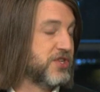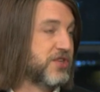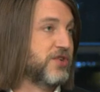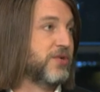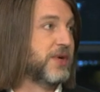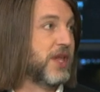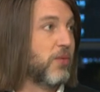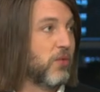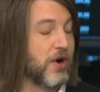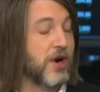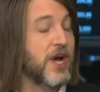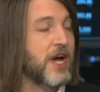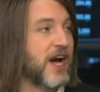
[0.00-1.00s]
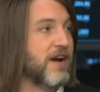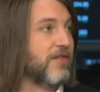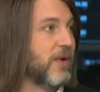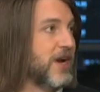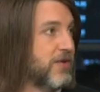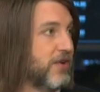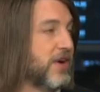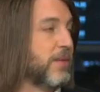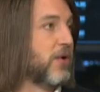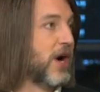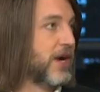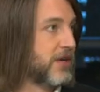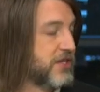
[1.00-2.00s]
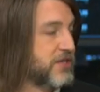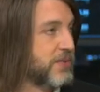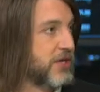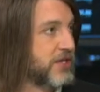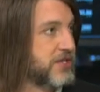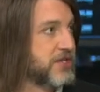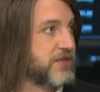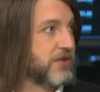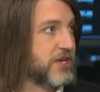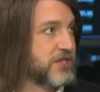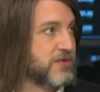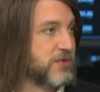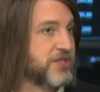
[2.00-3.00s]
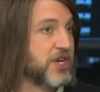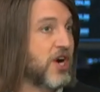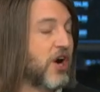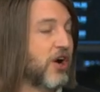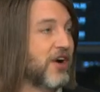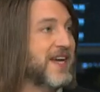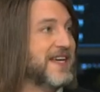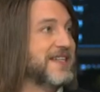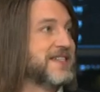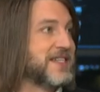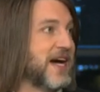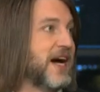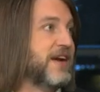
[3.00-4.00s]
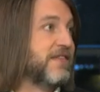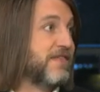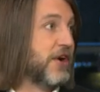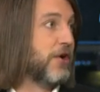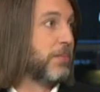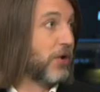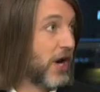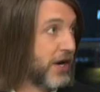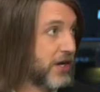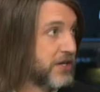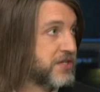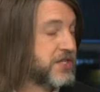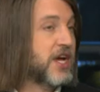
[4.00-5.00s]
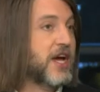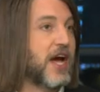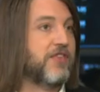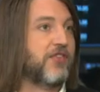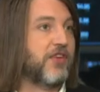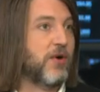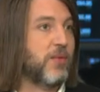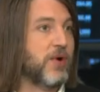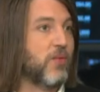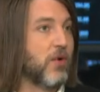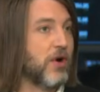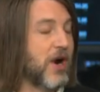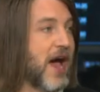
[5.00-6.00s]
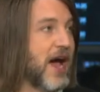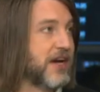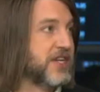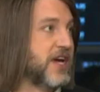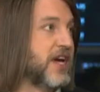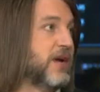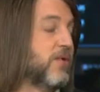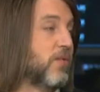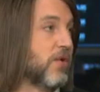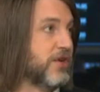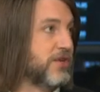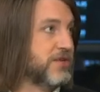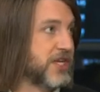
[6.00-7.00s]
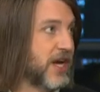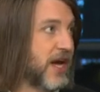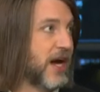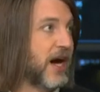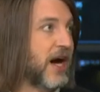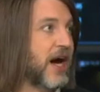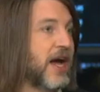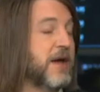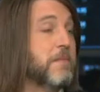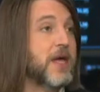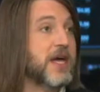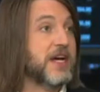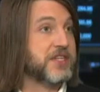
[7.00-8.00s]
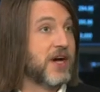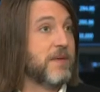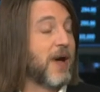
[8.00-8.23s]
to and that we're kind of rendering product experiences for customers are inside of their products. And so when we're acting, when we're using AI, it's on